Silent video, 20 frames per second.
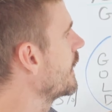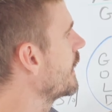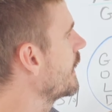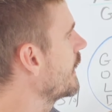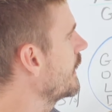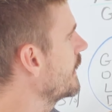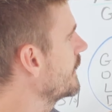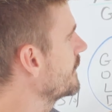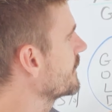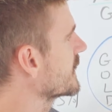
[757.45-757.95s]

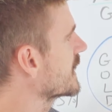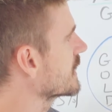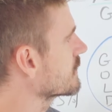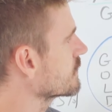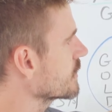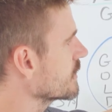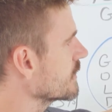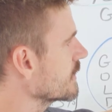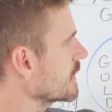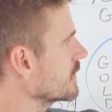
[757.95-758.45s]
the
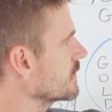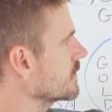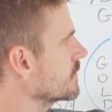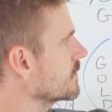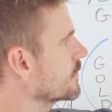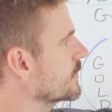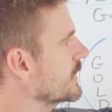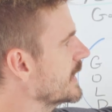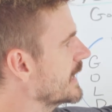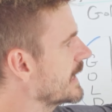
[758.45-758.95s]

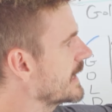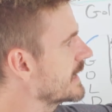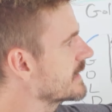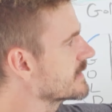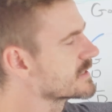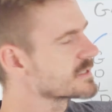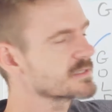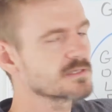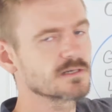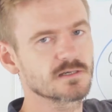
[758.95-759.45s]
rhodium
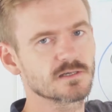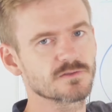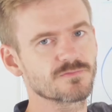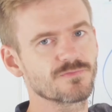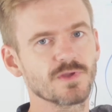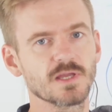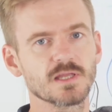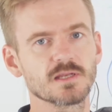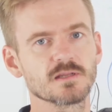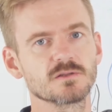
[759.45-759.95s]
plating start
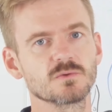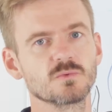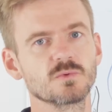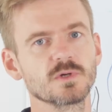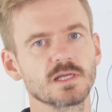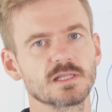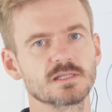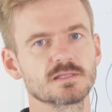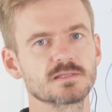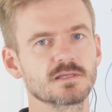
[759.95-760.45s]
fading
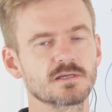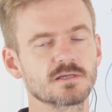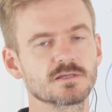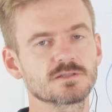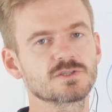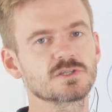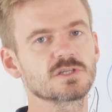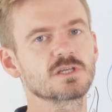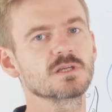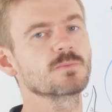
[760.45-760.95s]
away, it
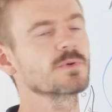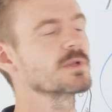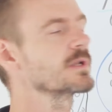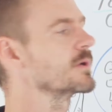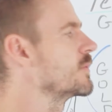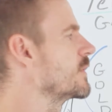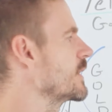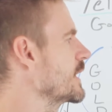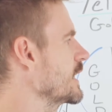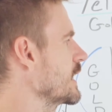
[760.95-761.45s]
starts chipping
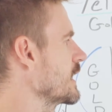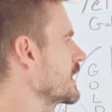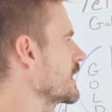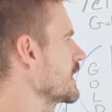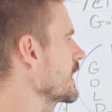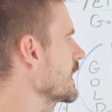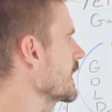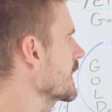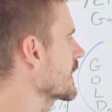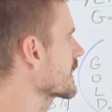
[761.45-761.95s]
away,
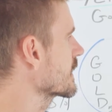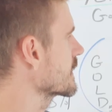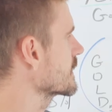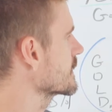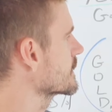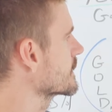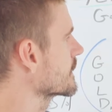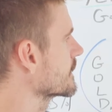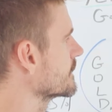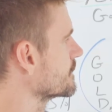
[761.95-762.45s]

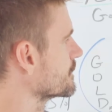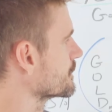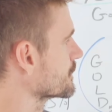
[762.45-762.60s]
and